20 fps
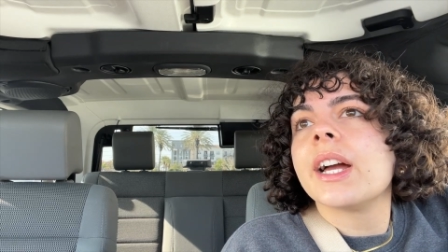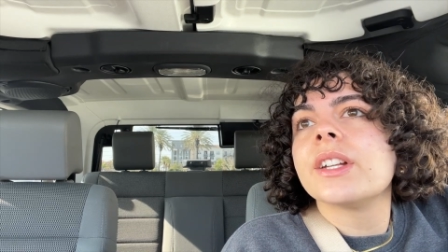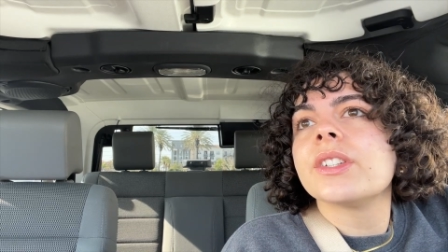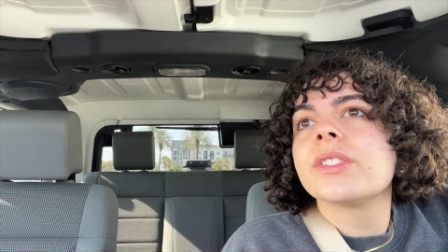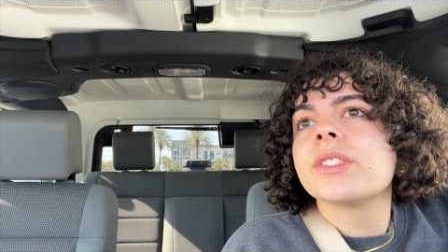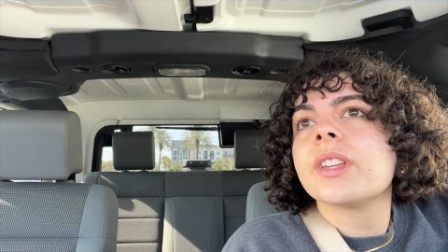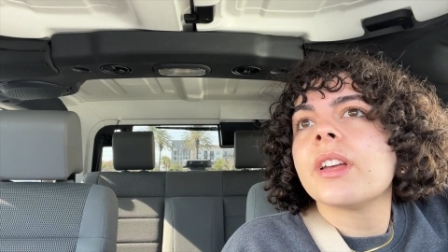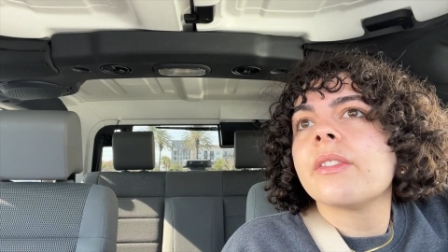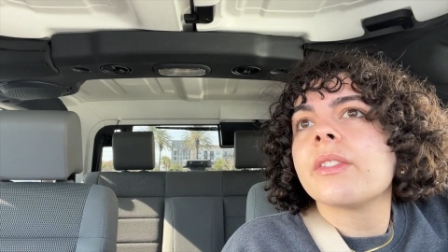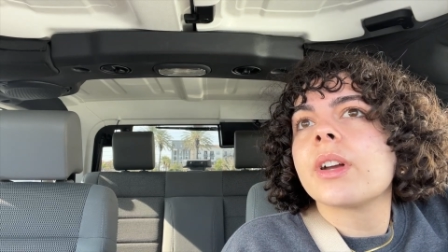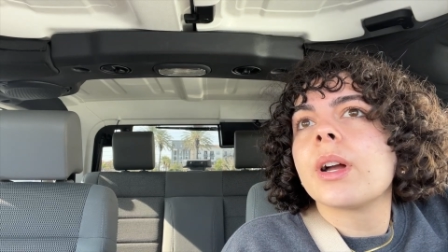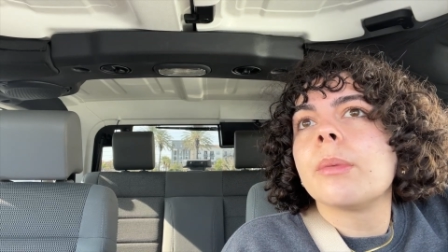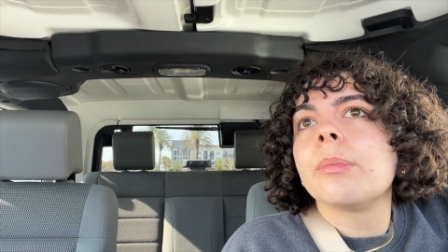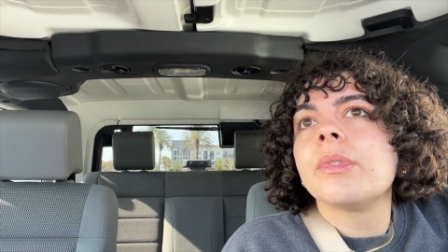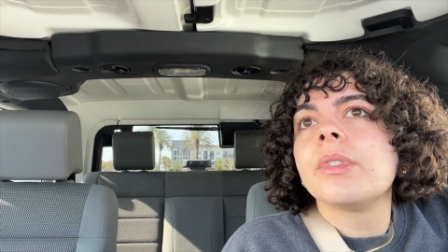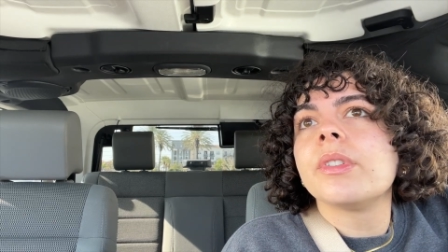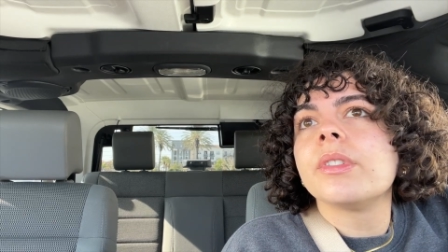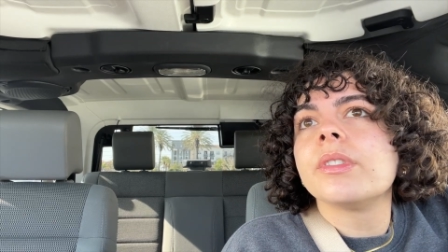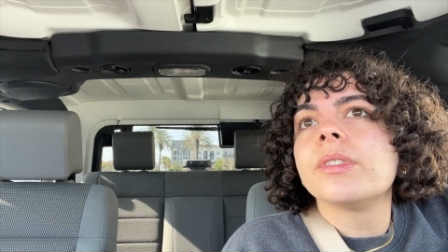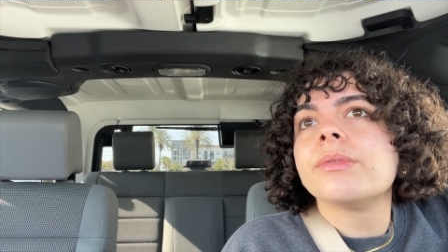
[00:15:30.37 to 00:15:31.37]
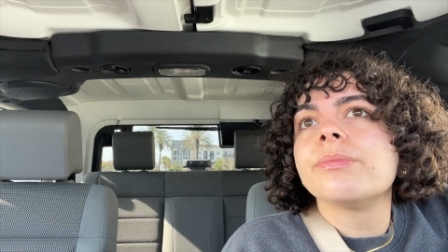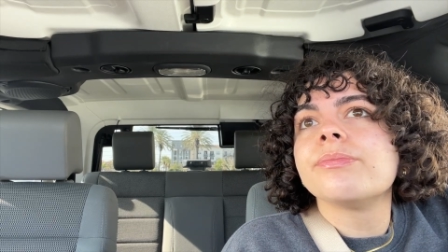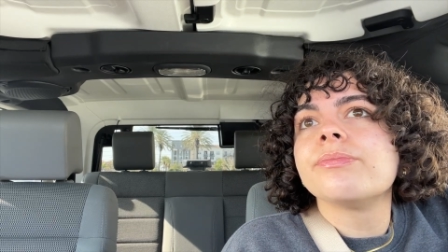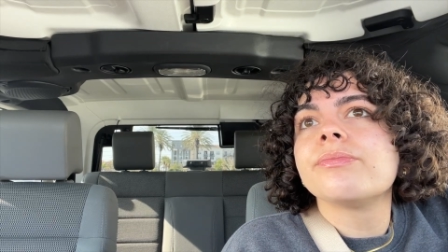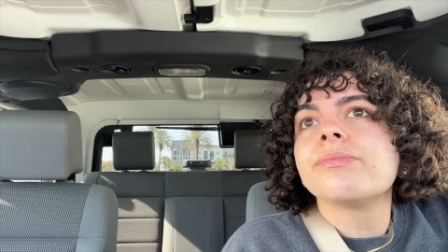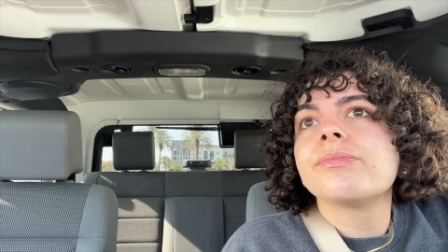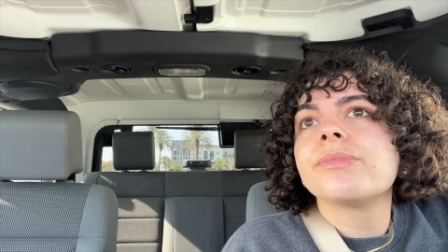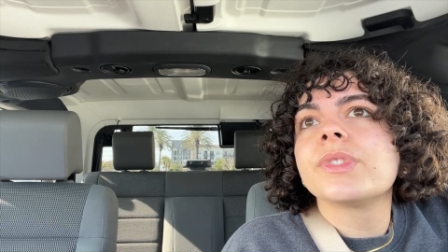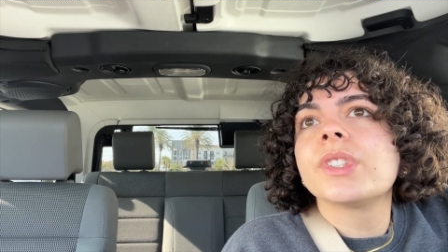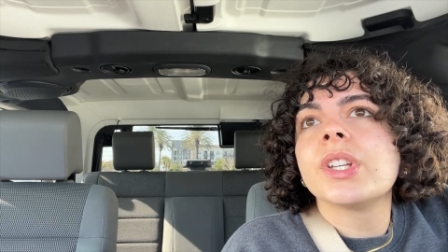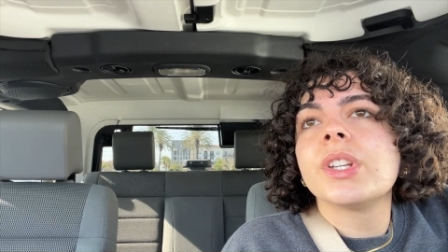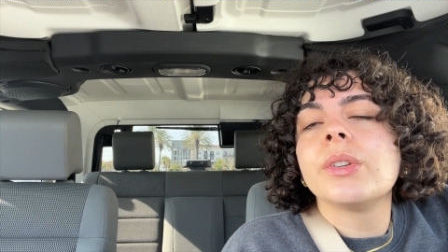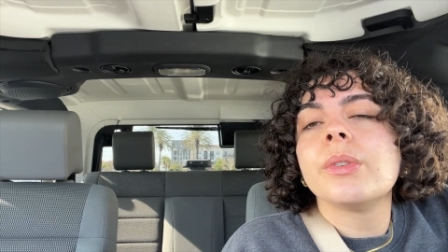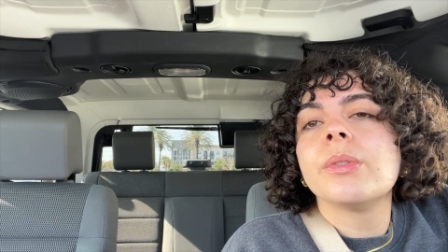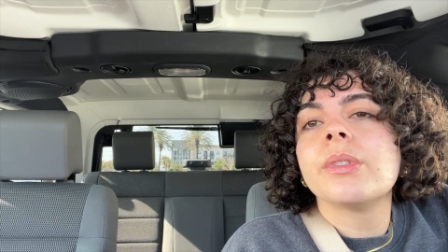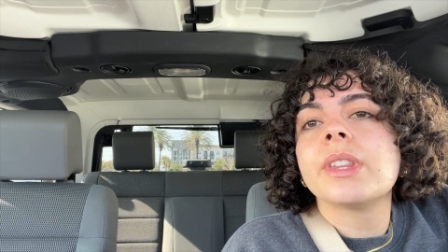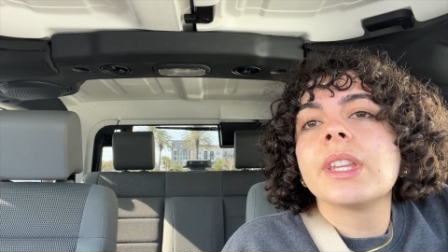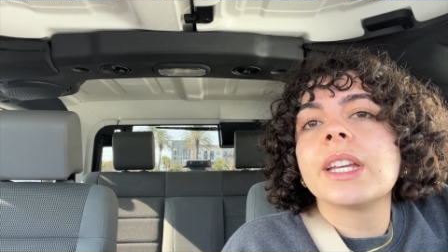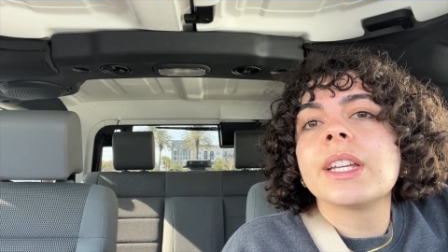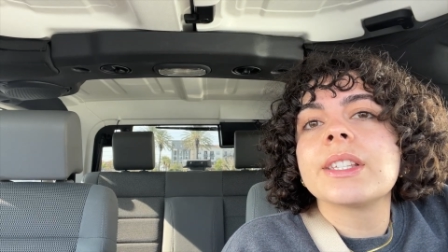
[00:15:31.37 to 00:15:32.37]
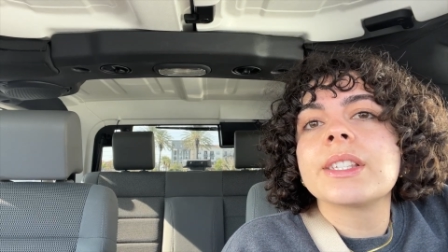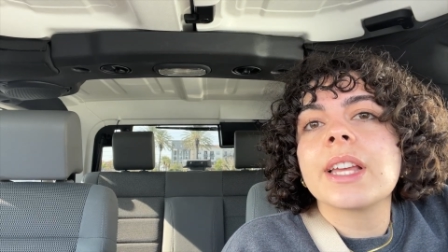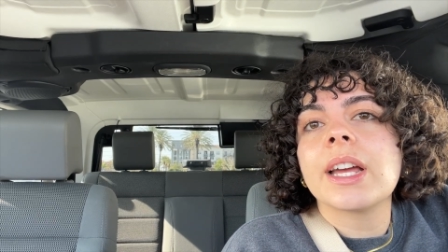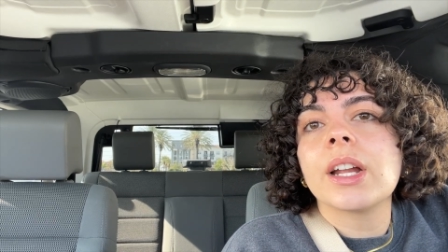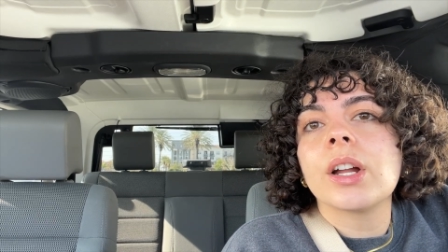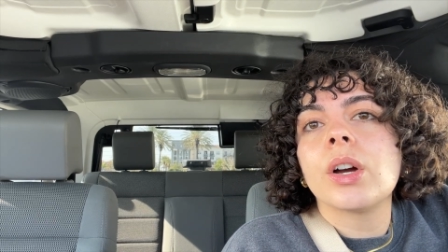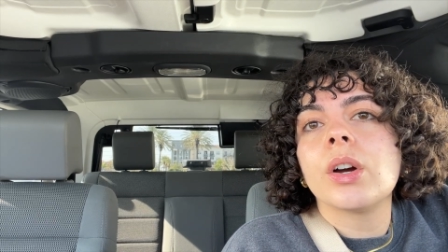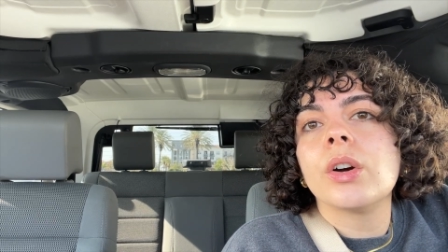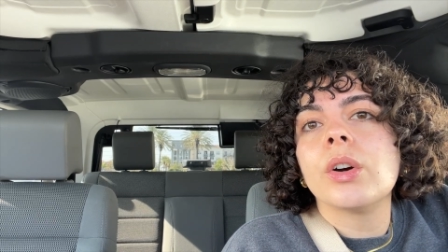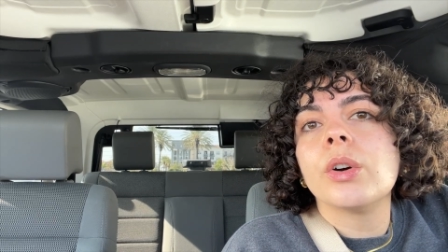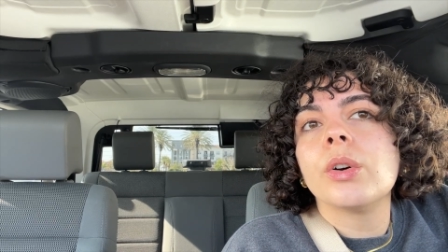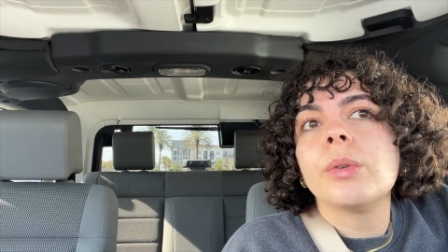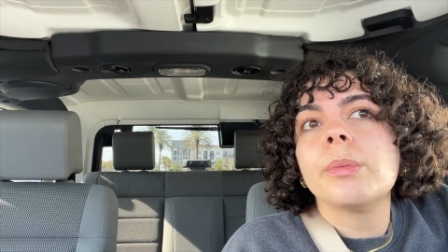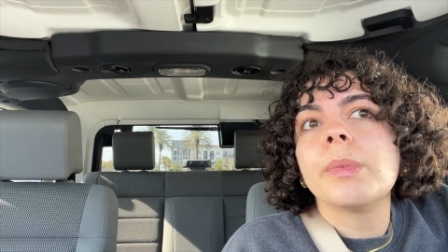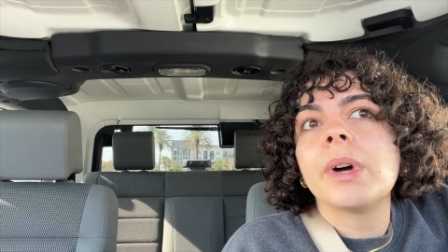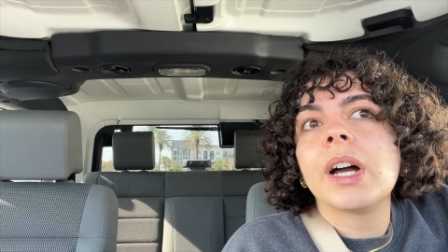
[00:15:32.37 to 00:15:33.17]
I just have a couple to do things at home.